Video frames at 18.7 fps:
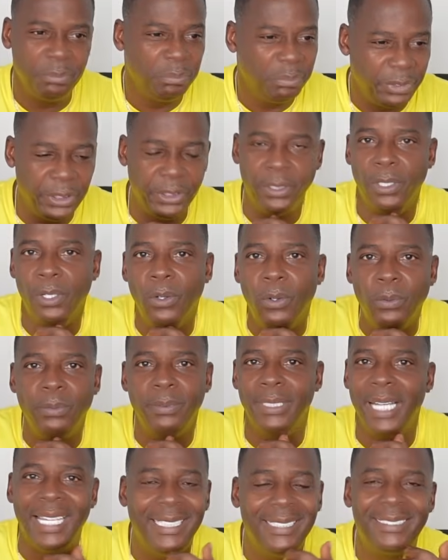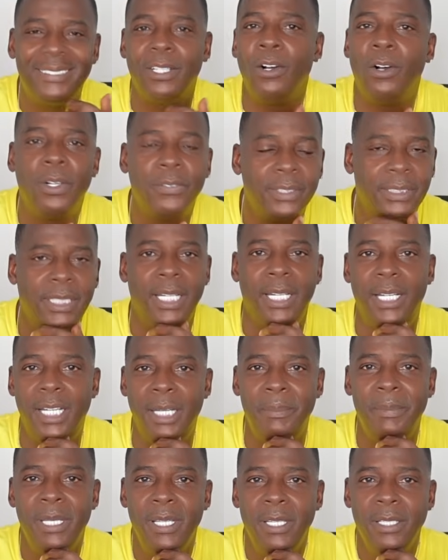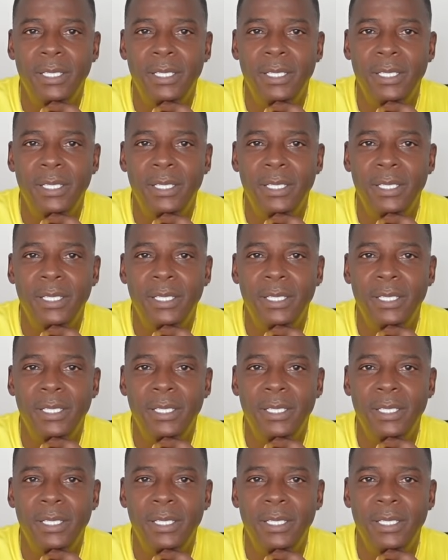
you know, nice all the time.